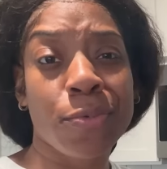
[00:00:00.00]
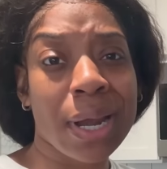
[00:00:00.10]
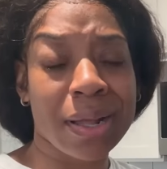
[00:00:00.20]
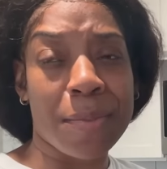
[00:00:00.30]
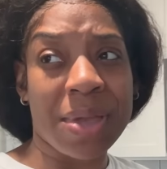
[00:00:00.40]

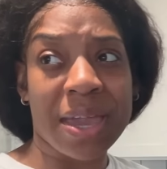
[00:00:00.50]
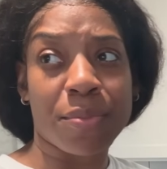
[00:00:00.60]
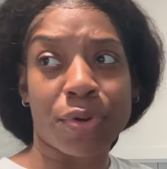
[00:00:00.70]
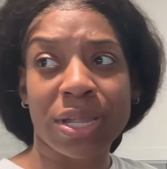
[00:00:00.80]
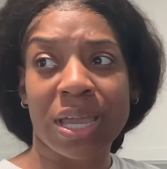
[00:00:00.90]

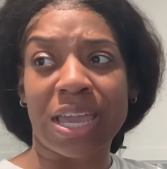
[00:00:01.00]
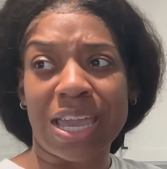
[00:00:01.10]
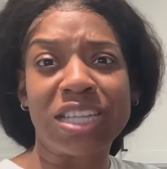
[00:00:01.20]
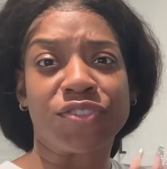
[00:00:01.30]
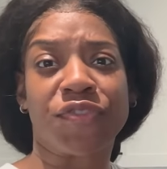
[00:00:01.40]
recommend bringing
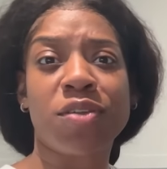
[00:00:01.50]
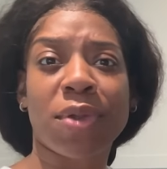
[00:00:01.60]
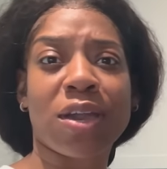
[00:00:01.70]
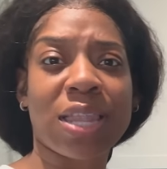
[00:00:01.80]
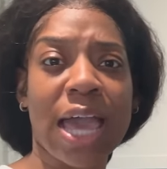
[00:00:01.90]
each female,